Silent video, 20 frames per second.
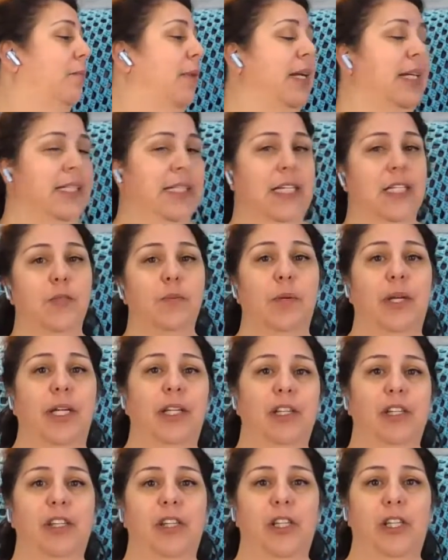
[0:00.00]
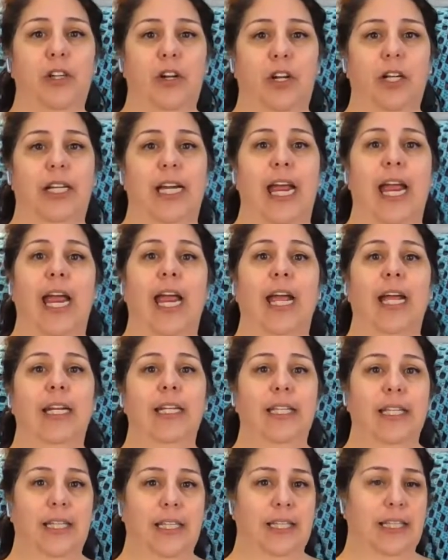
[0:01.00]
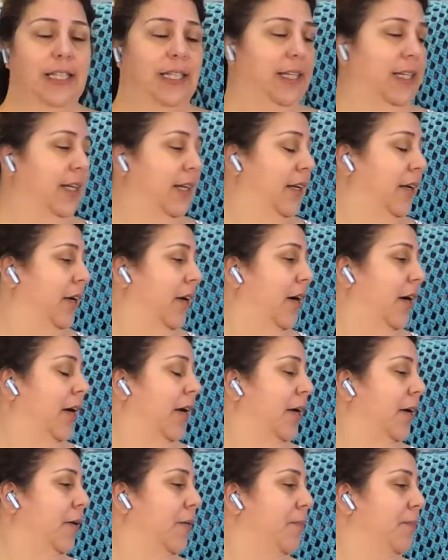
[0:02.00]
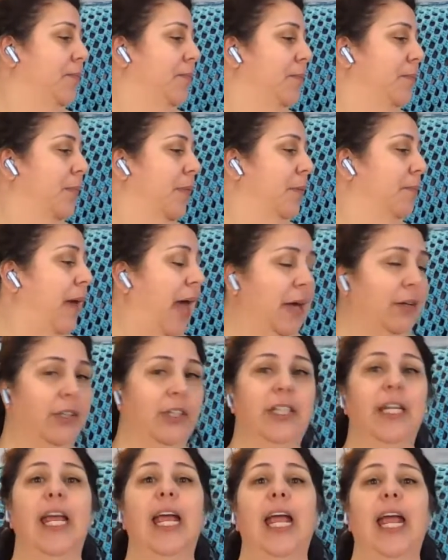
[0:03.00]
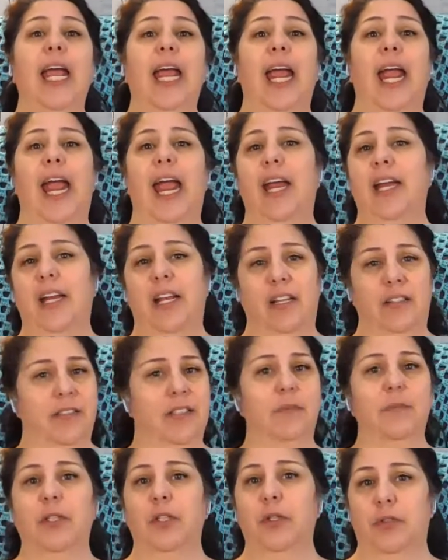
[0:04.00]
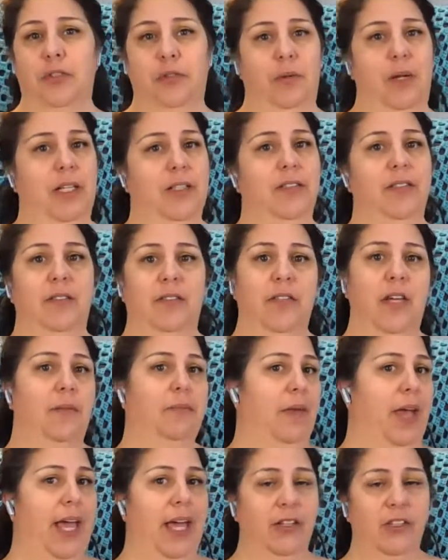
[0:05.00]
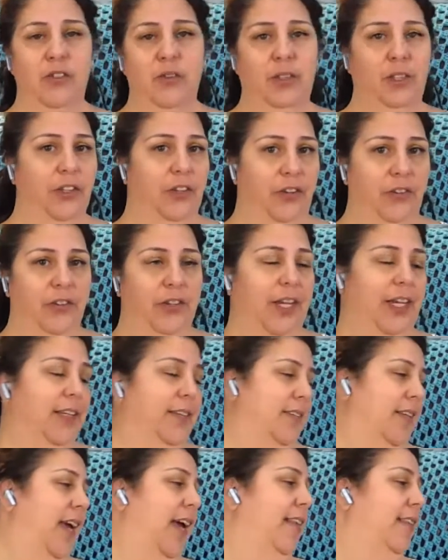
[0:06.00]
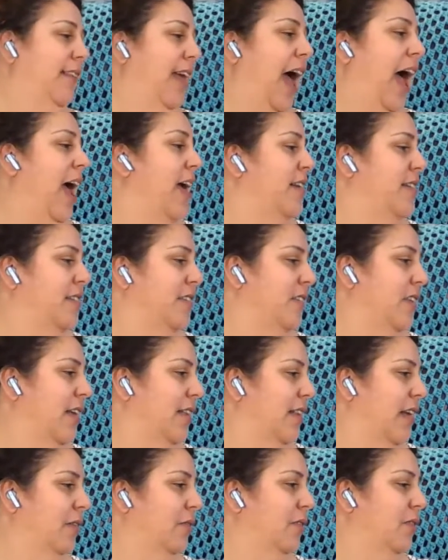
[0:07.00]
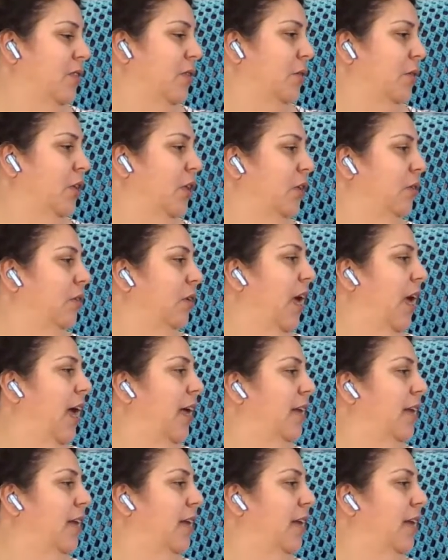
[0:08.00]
But it does bring you the yarn and the pattern and some accoutrements, some extra little things. And that I just thought that was so cute.